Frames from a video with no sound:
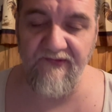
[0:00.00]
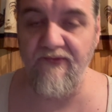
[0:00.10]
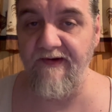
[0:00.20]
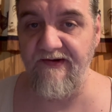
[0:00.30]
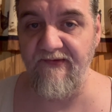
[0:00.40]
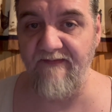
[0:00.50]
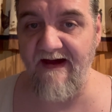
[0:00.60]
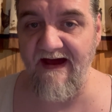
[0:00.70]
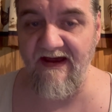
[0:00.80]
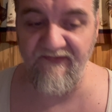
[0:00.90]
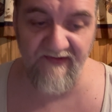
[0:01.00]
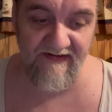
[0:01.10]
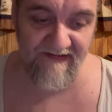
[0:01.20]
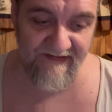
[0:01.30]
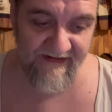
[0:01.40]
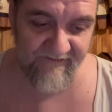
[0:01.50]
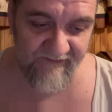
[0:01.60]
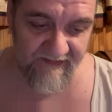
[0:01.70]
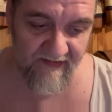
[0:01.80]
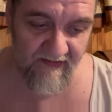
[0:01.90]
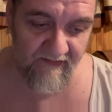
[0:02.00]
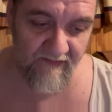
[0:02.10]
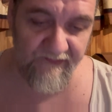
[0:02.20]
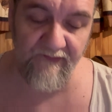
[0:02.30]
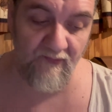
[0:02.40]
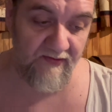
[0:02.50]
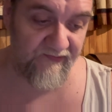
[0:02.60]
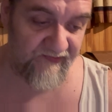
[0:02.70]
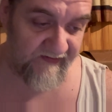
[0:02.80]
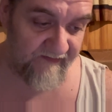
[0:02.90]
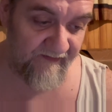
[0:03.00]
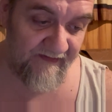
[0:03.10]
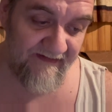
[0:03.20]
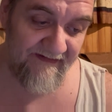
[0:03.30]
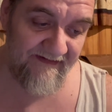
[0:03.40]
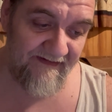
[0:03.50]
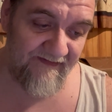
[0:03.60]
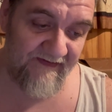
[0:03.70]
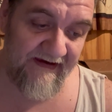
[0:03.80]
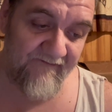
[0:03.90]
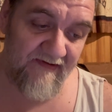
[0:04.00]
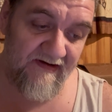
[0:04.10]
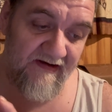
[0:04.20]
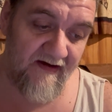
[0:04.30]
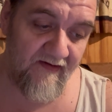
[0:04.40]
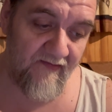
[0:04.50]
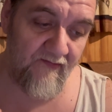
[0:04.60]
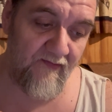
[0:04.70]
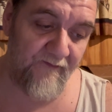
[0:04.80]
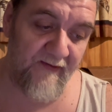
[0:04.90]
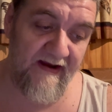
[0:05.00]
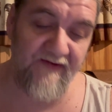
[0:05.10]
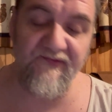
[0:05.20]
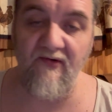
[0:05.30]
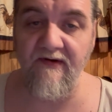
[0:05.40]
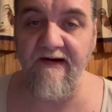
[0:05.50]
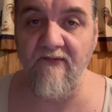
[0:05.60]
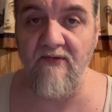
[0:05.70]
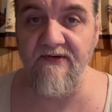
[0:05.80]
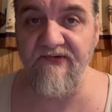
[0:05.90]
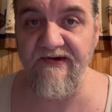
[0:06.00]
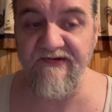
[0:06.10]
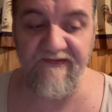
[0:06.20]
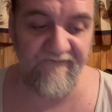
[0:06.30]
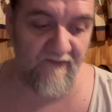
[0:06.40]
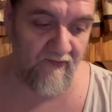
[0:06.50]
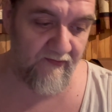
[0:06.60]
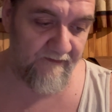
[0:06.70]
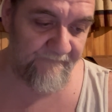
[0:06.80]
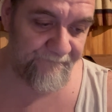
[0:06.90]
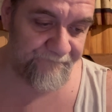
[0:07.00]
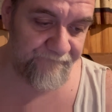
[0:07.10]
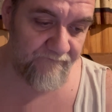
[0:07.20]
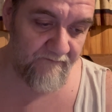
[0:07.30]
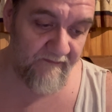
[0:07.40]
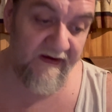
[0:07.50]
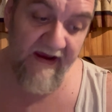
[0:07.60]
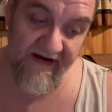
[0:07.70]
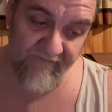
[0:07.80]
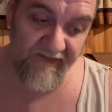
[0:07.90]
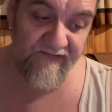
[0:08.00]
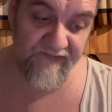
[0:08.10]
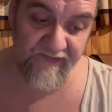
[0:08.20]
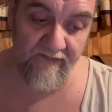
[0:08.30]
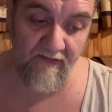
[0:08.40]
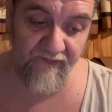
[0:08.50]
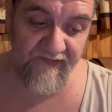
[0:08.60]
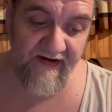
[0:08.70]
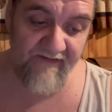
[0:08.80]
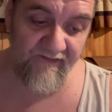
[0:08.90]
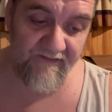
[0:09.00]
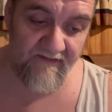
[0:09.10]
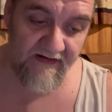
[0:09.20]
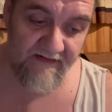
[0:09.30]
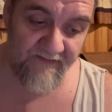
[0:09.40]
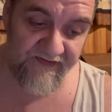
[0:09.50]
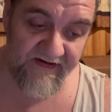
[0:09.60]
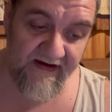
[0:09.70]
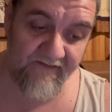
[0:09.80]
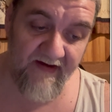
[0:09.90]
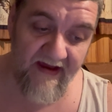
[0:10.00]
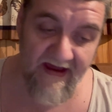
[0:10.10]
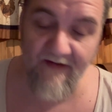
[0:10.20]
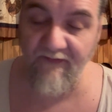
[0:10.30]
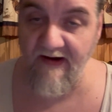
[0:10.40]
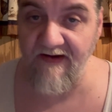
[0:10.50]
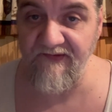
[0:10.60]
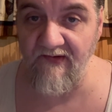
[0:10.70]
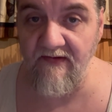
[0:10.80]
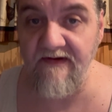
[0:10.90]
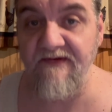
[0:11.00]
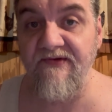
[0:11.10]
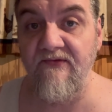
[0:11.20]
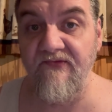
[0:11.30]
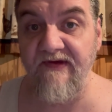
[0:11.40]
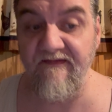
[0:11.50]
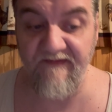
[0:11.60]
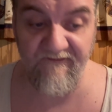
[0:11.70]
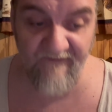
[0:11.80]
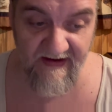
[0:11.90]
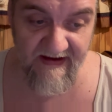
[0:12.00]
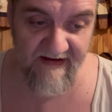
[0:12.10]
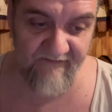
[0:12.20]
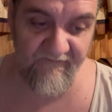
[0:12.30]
22 buys, 11 holds, and one sell. They have a low price target at 164. The average is 207, but they have a high price target at 275,